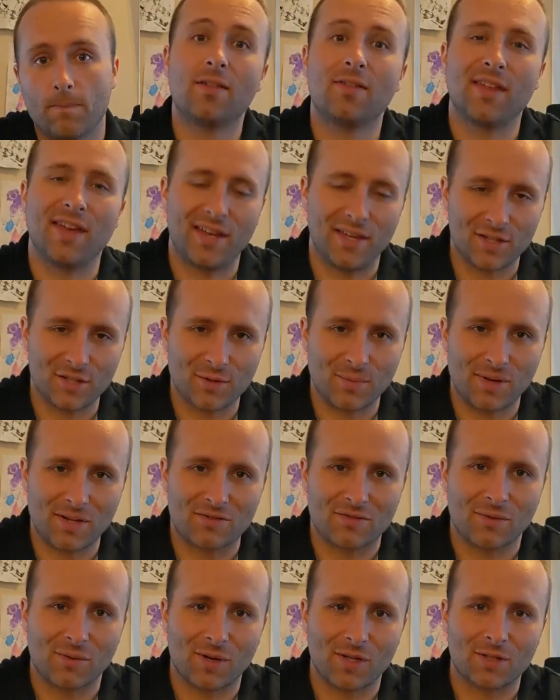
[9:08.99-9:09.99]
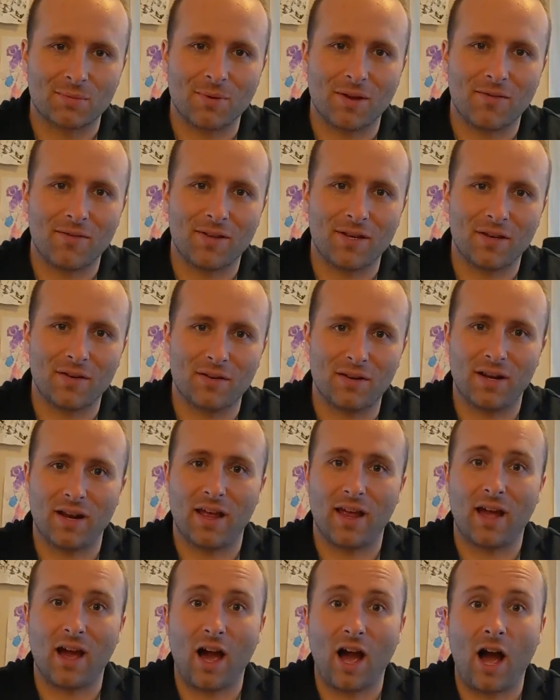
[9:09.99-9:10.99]
thank you so much for watching my video
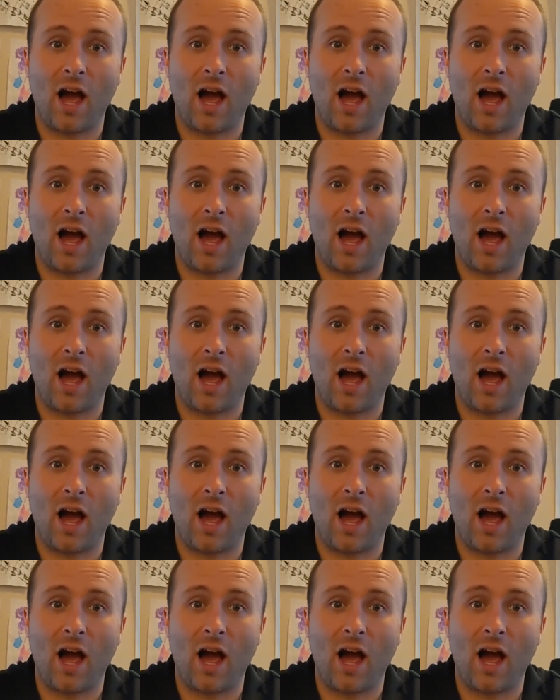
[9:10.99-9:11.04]
today.